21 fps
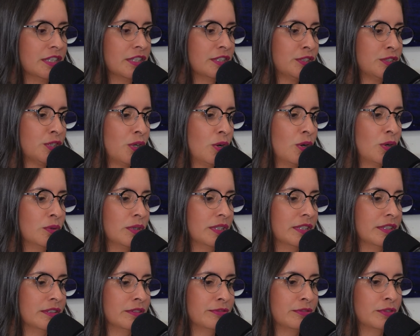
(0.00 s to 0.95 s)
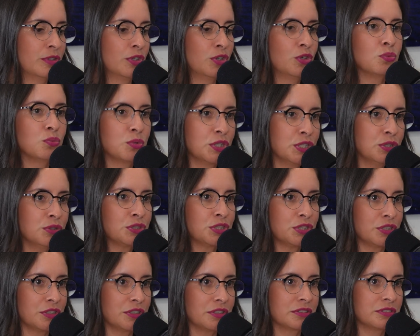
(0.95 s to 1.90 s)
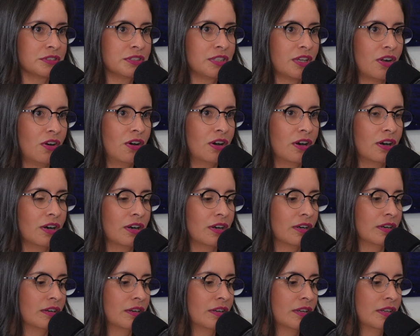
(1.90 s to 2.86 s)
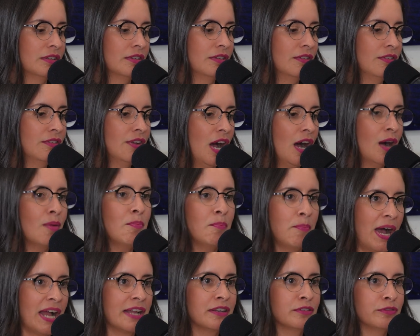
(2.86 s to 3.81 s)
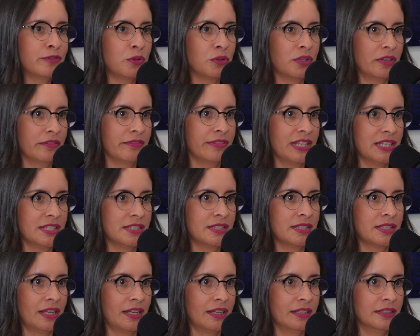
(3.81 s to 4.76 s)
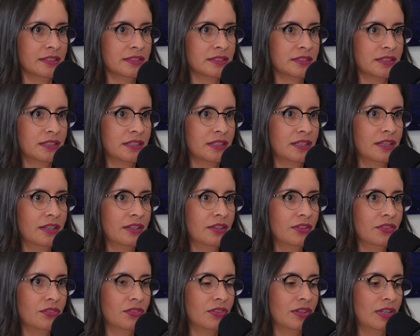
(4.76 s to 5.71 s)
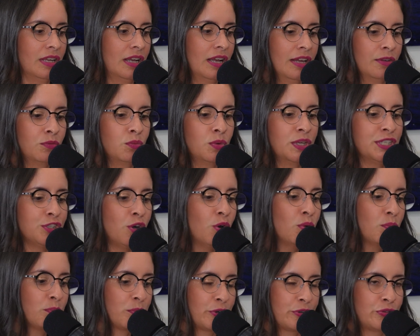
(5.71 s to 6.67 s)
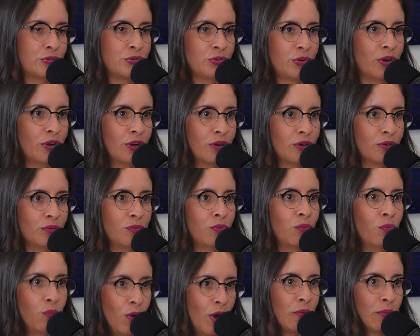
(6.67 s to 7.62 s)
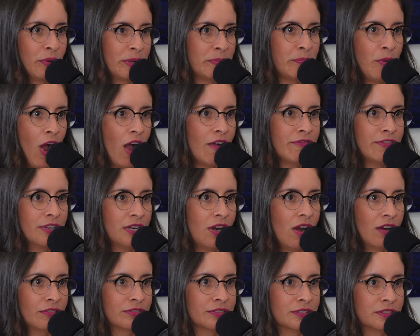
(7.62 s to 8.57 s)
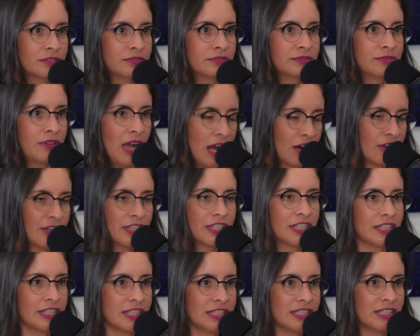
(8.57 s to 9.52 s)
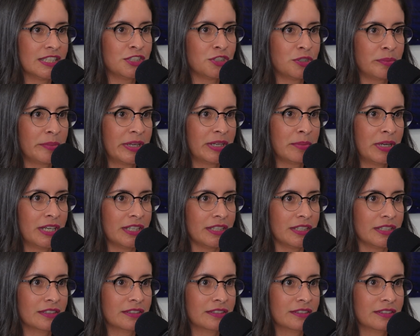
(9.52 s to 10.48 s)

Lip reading: So if realtors are not mindful of these things and we don't preserve what we profit off of, how are you going to continue to make money?